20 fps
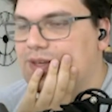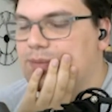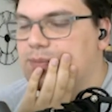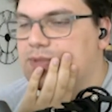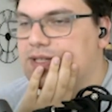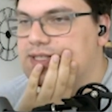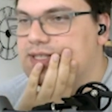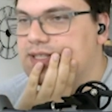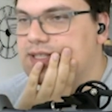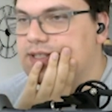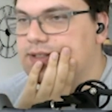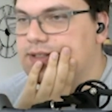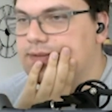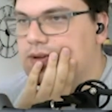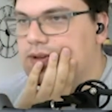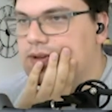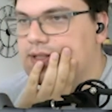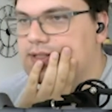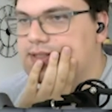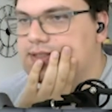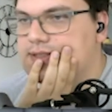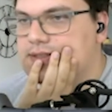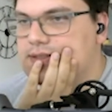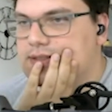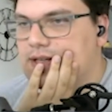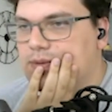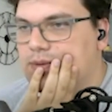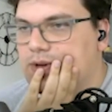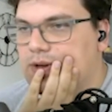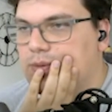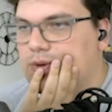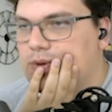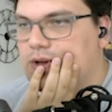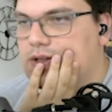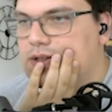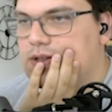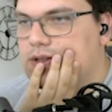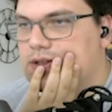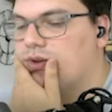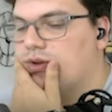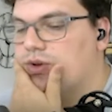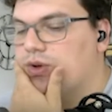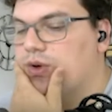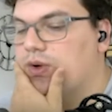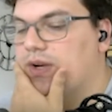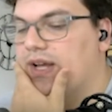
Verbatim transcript: plays here. That's not what I want. Could